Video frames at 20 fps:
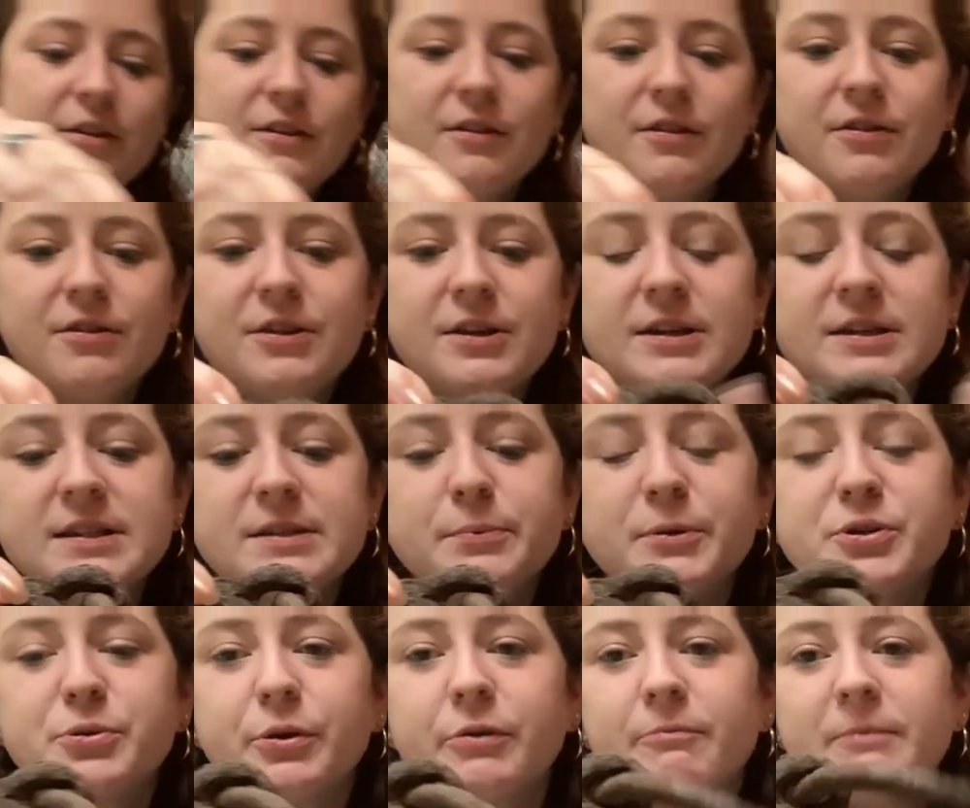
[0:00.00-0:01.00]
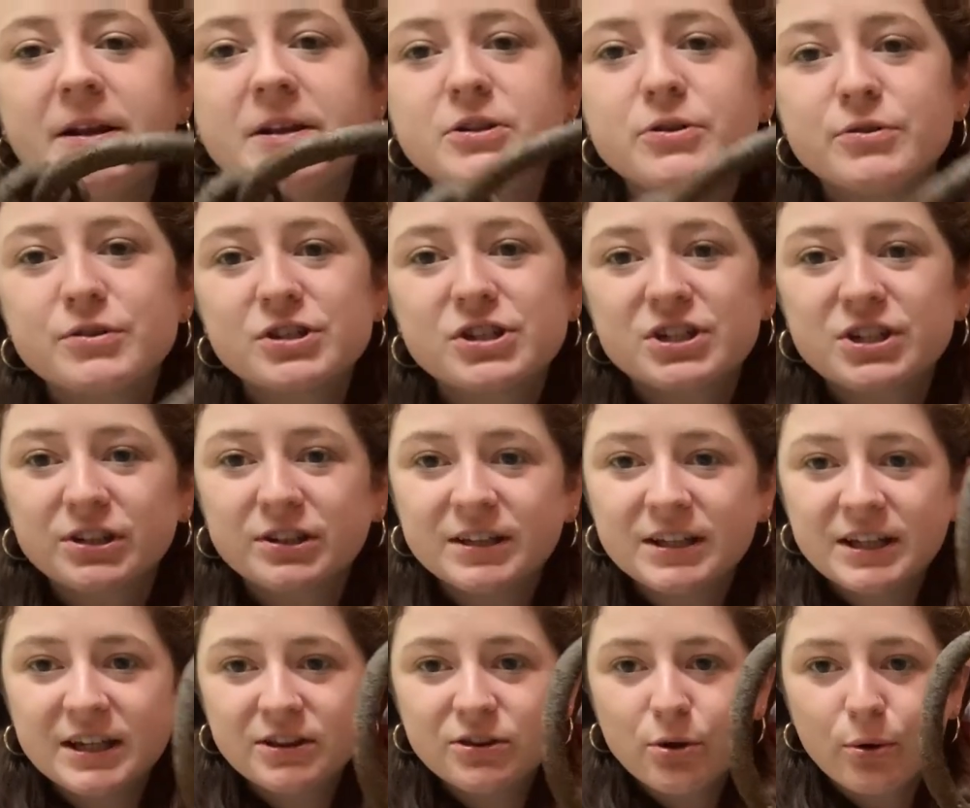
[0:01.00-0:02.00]
this, which would have been used to
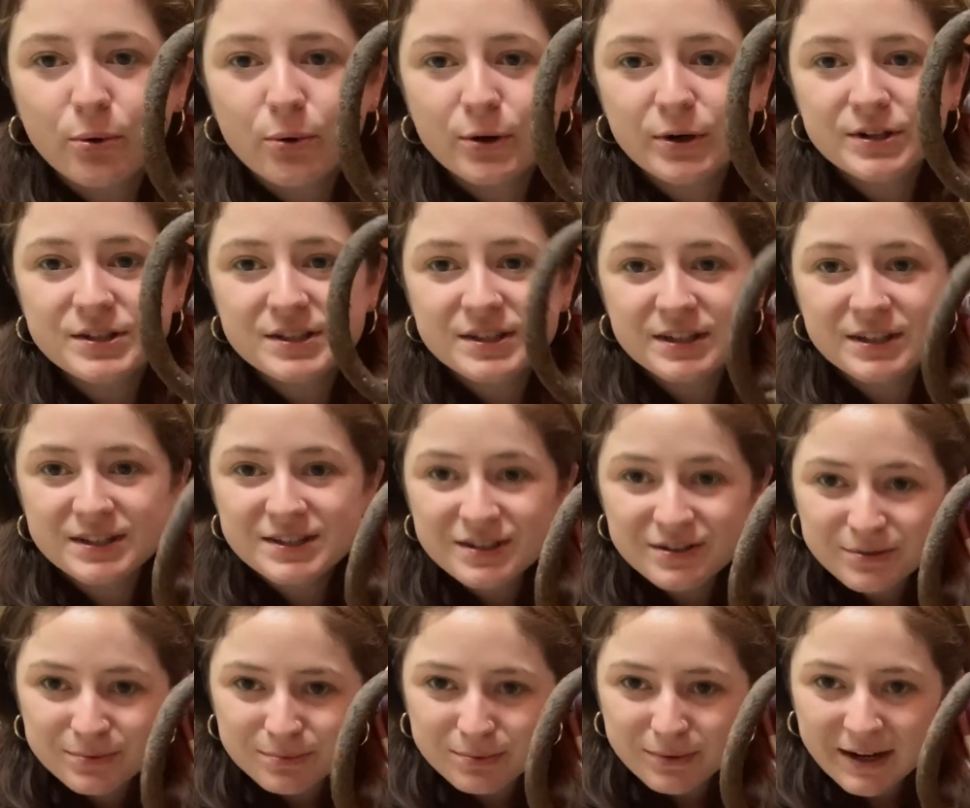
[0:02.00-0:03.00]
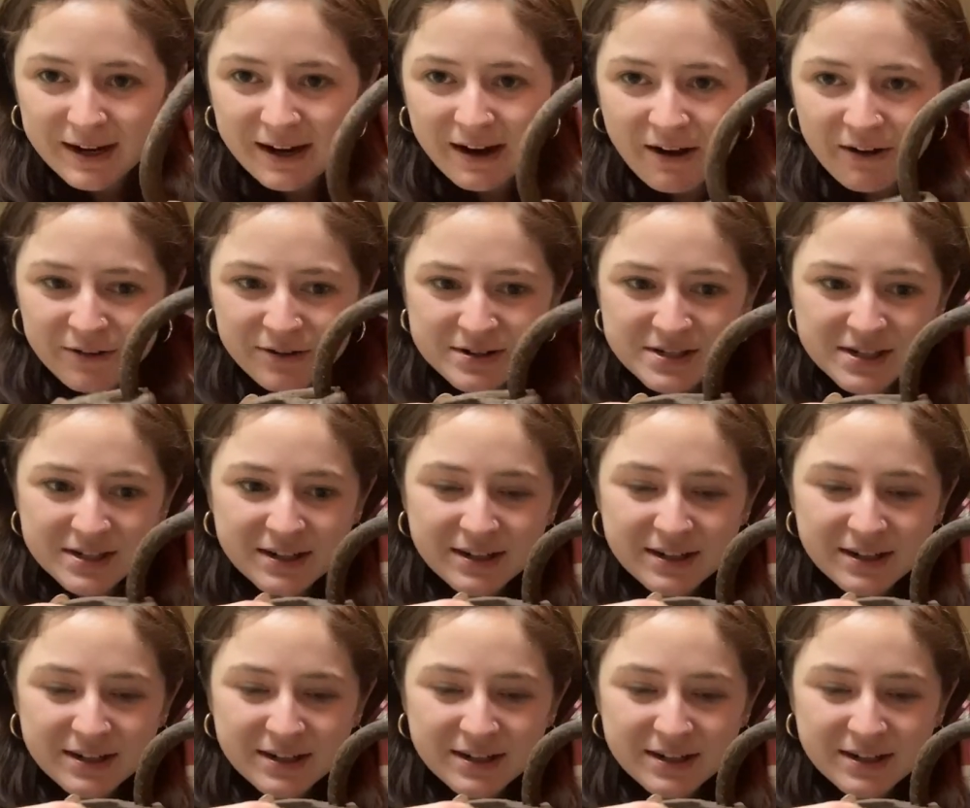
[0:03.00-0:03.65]
lead the horses around.